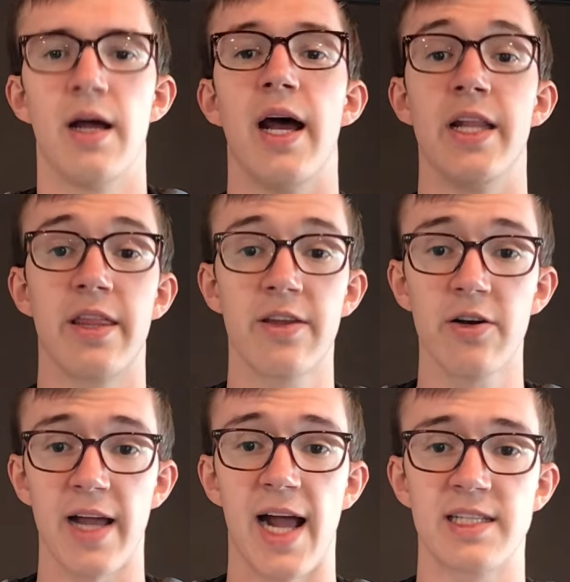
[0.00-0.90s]
And the
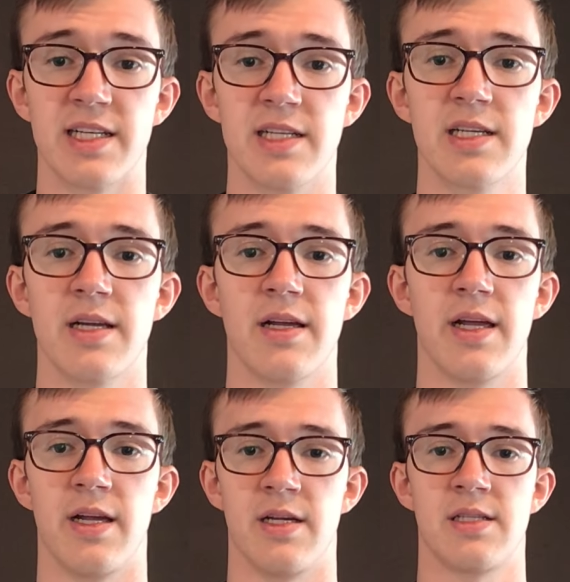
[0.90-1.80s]
third axis
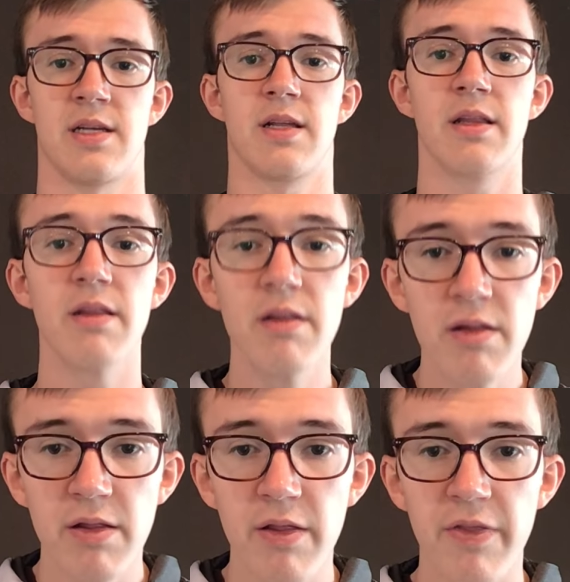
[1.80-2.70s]
is
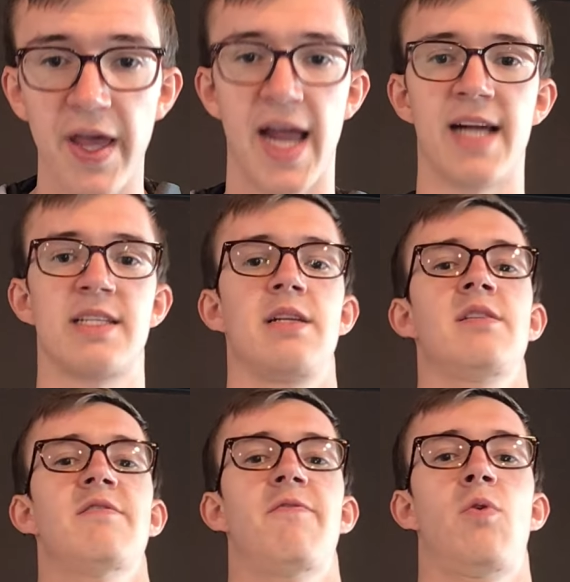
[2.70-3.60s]
the
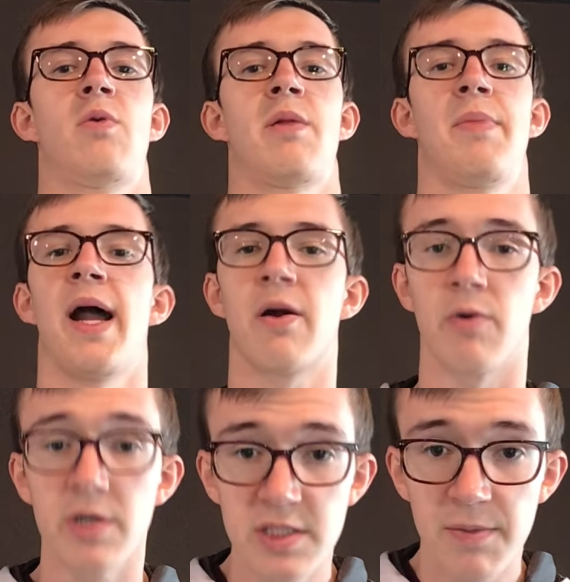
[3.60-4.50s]
axis forward and
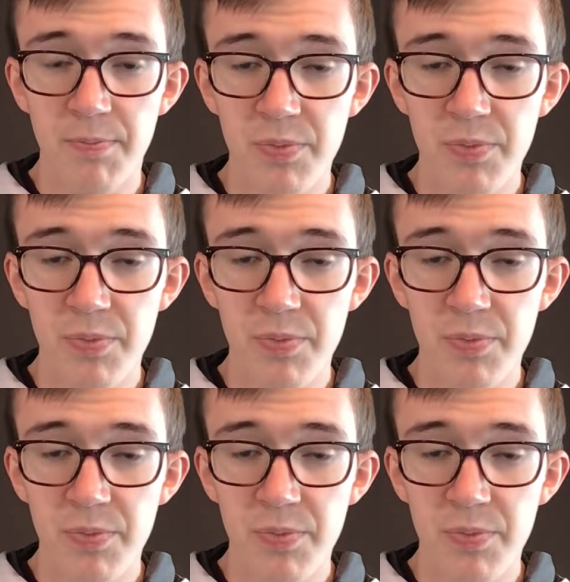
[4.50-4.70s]
backwards.